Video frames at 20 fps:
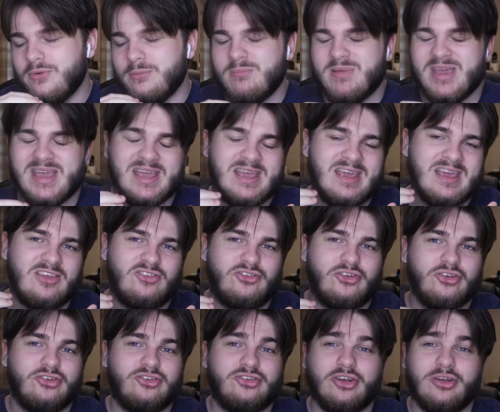me, he
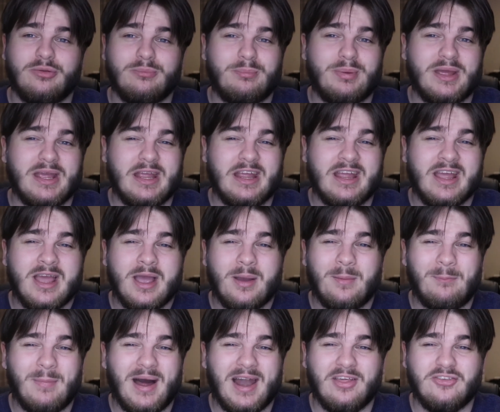just shouldn't be
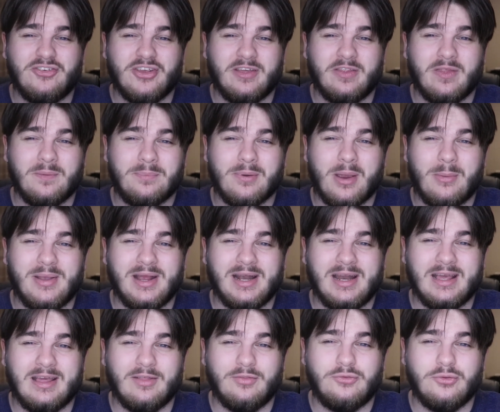managing in the Premier
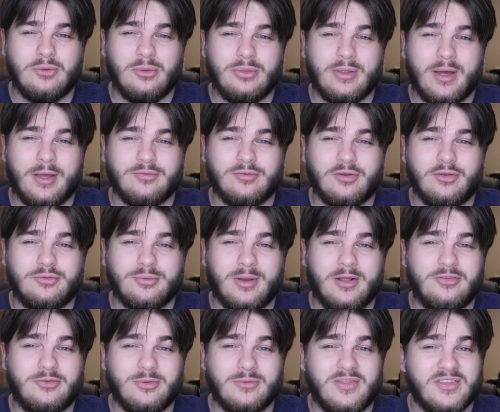League in
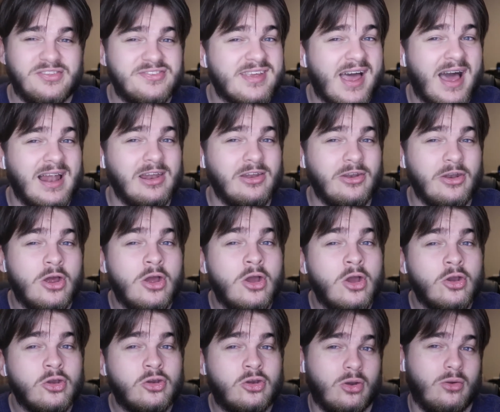2020 with the talent
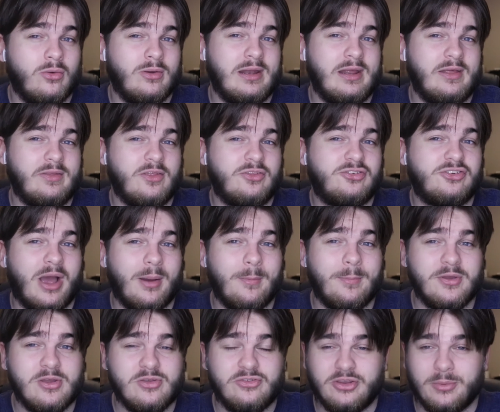currently in the
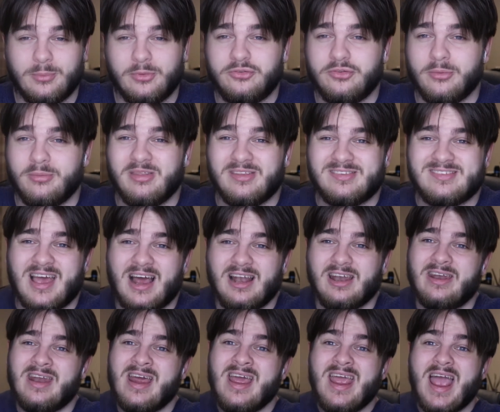Championship, with some of the
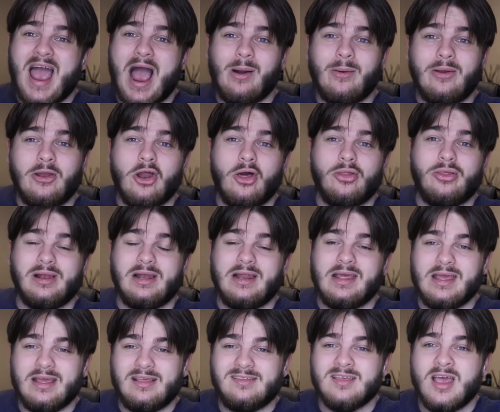talent out in other
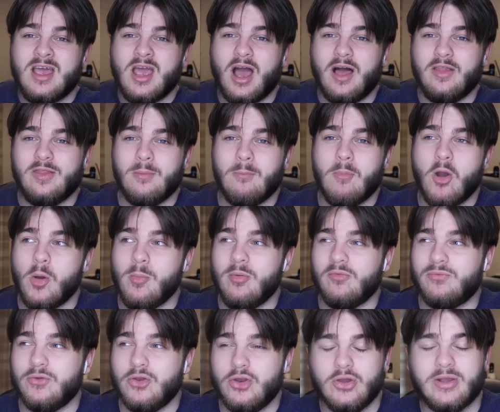leagues at the
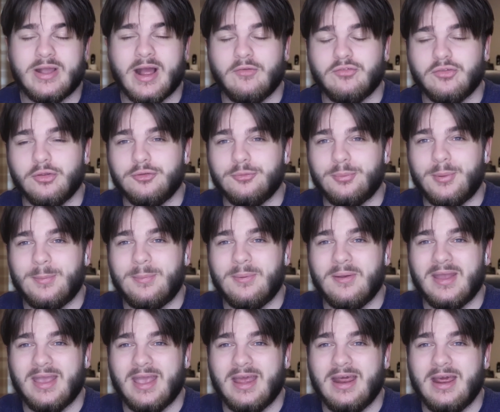moment. For Newcastle to be
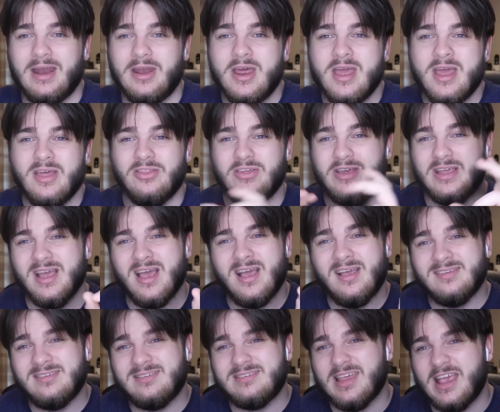bringing in the
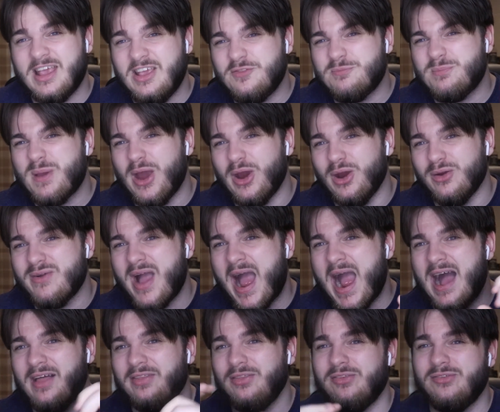safe pair of
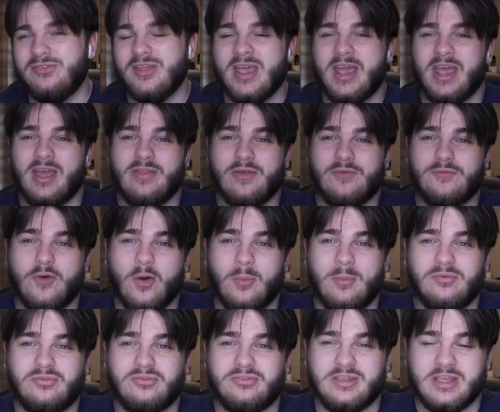hands in the form
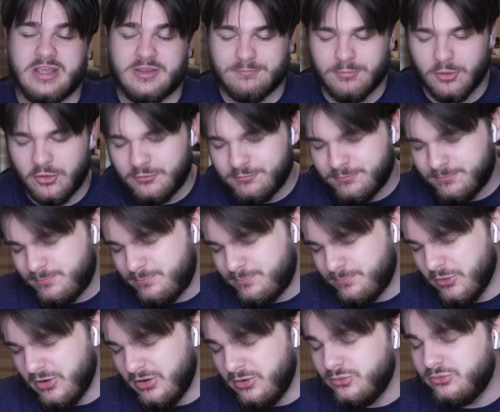of Steve
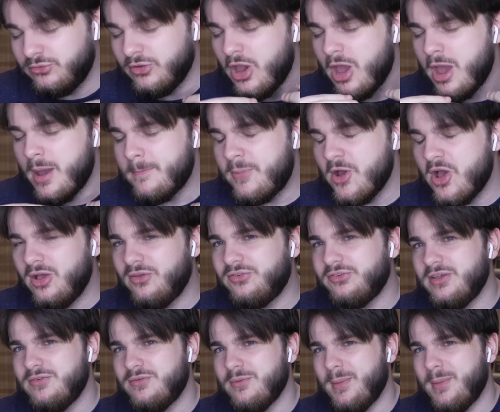Bruce. Personally, for